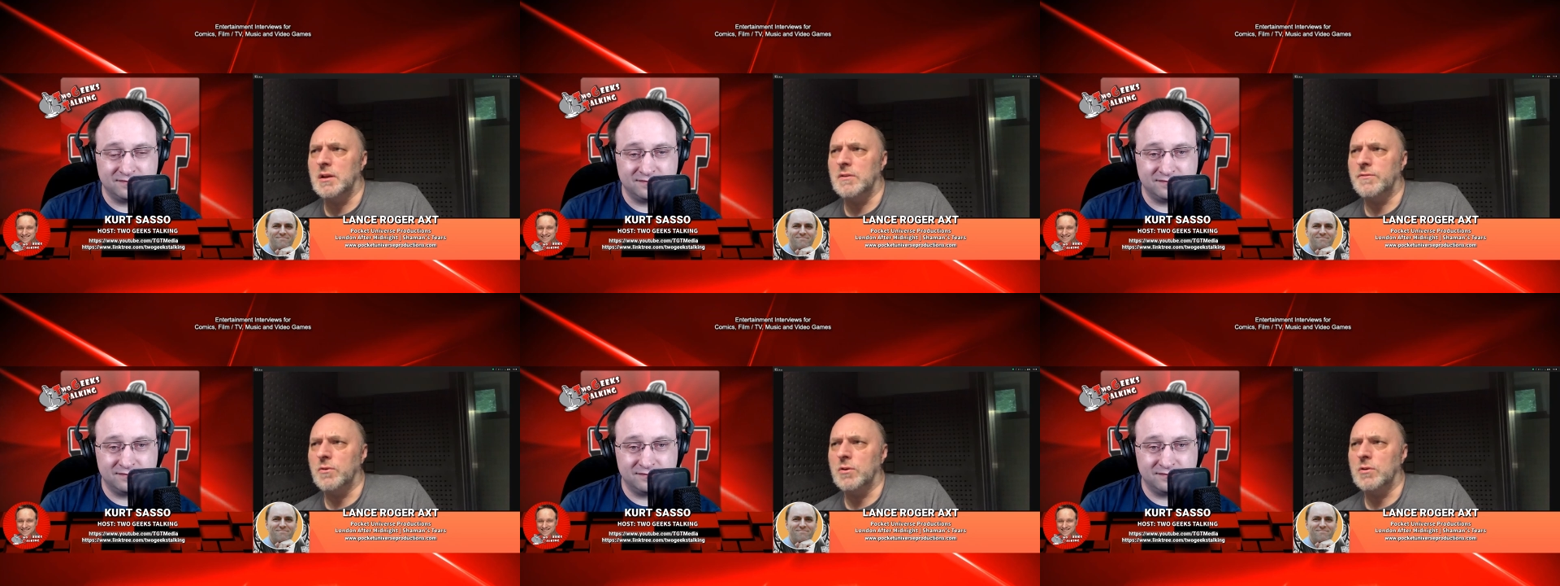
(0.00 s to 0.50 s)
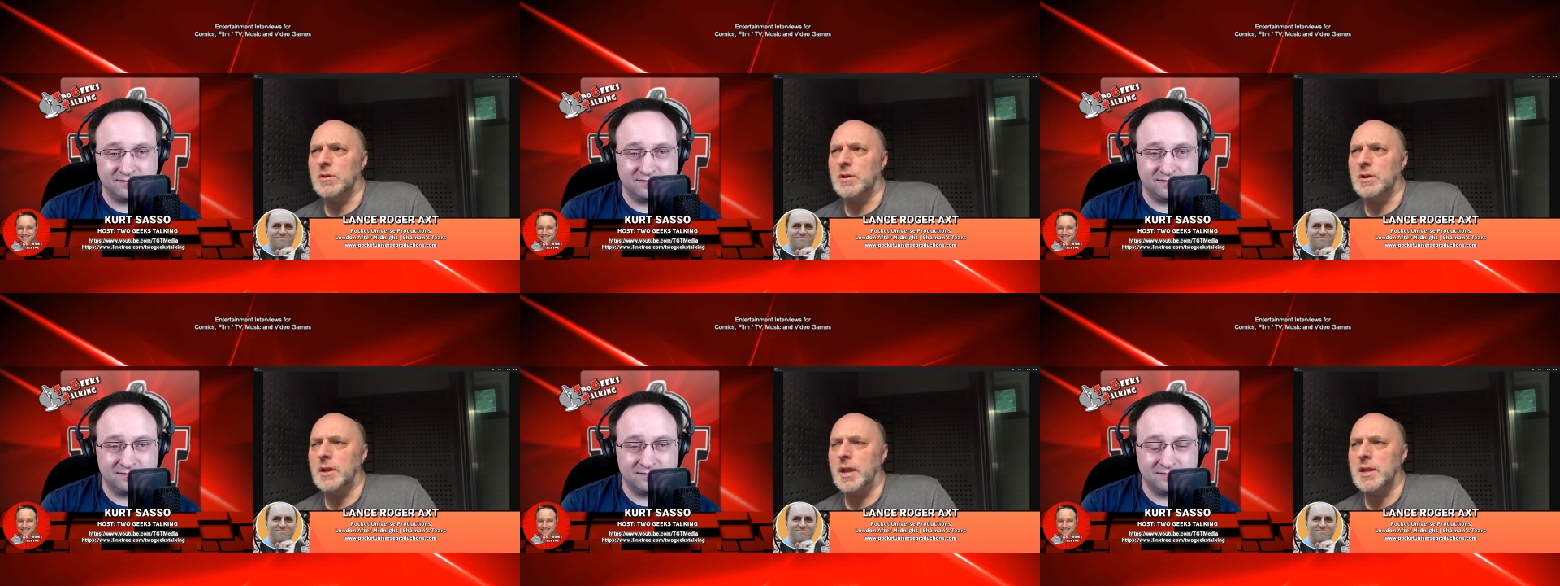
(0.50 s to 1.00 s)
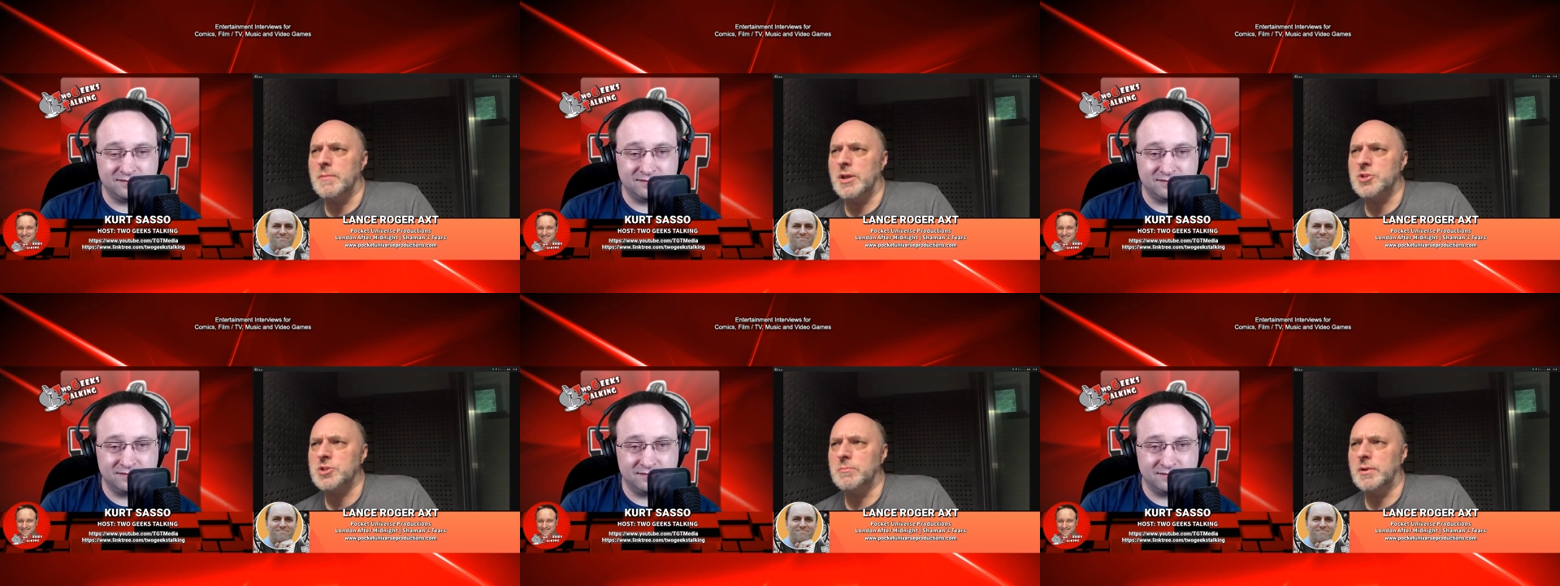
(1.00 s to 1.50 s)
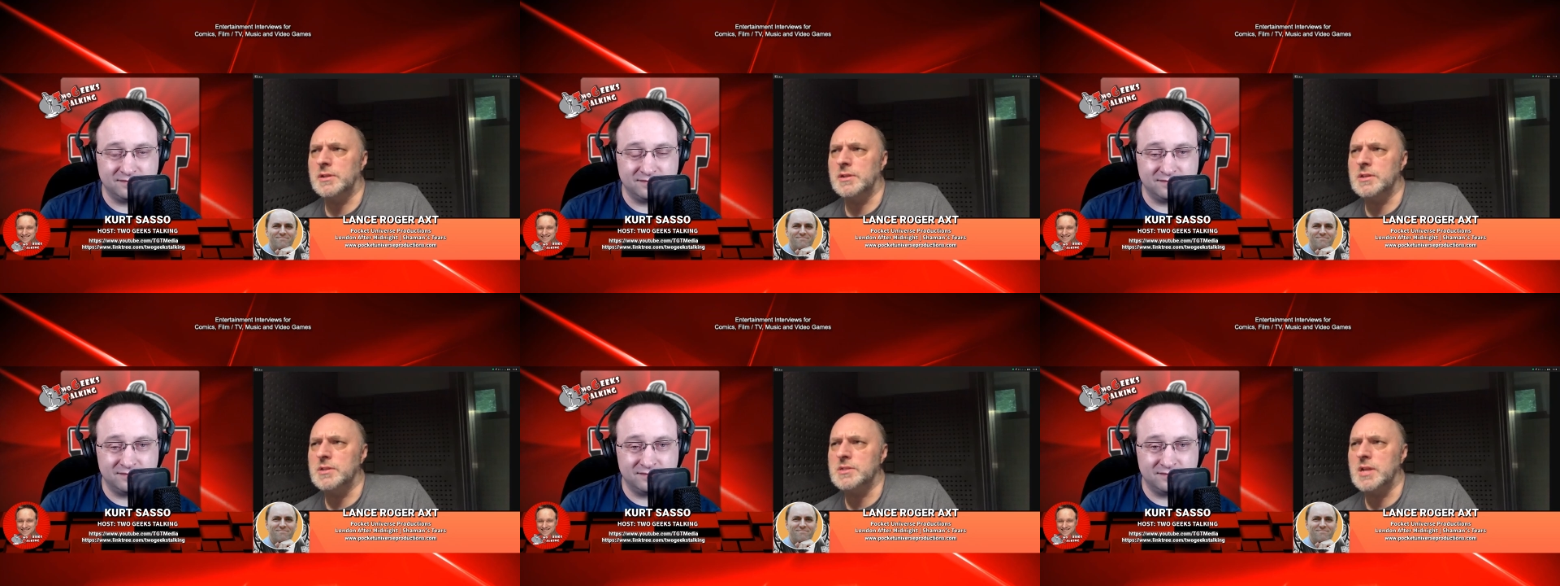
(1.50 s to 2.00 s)
Speaker 1: for uh, animation, but
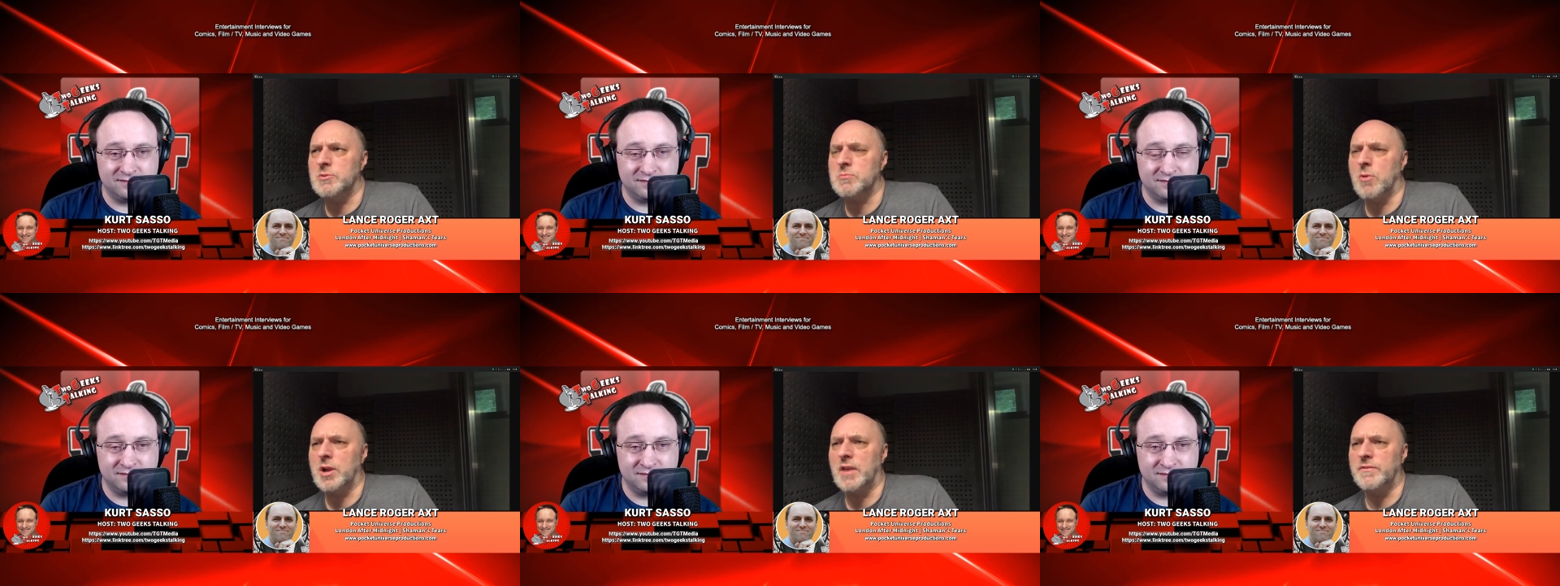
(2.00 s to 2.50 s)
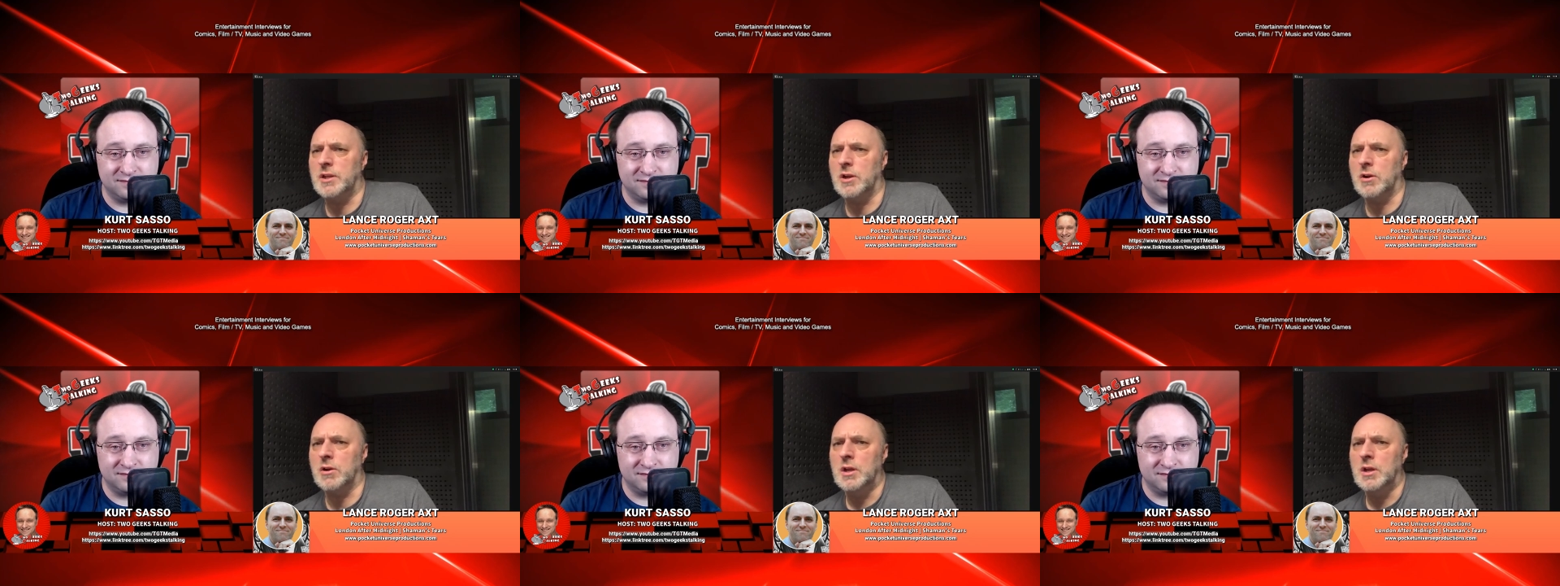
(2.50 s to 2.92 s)
his name was Mark Evanier.